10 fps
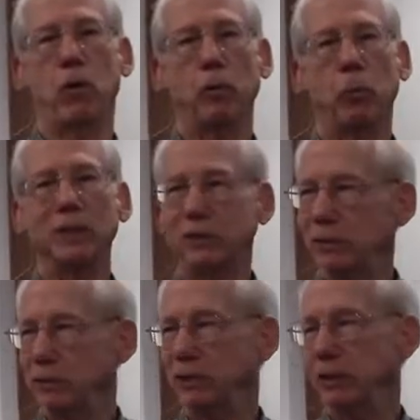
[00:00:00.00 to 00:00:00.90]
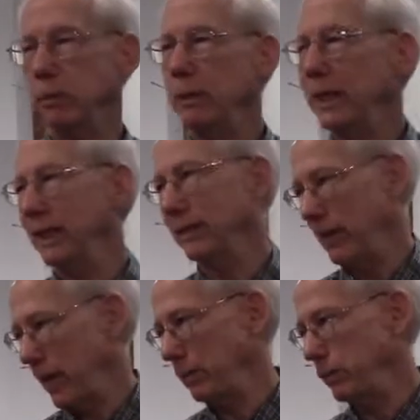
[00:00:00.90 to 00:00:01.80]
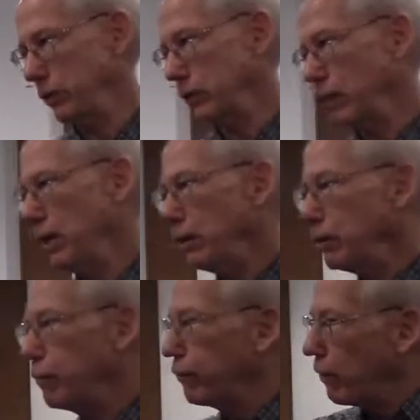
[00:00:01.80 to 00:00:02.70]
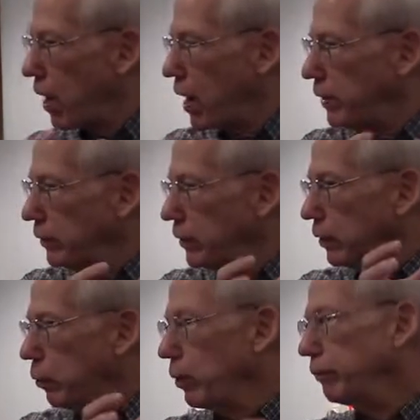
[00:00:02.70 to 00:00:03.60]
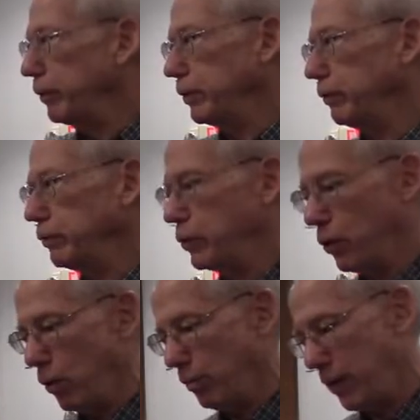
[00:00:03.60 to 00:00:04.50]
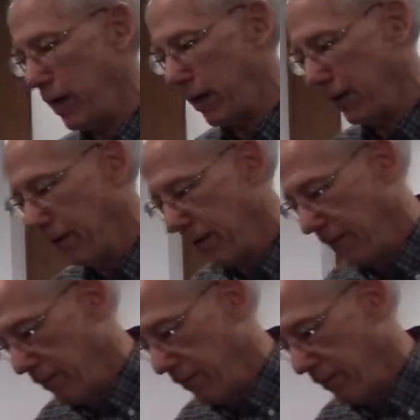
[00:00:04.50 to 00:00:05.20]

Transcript: called Western Semitic languages. You find an equivalent of Job there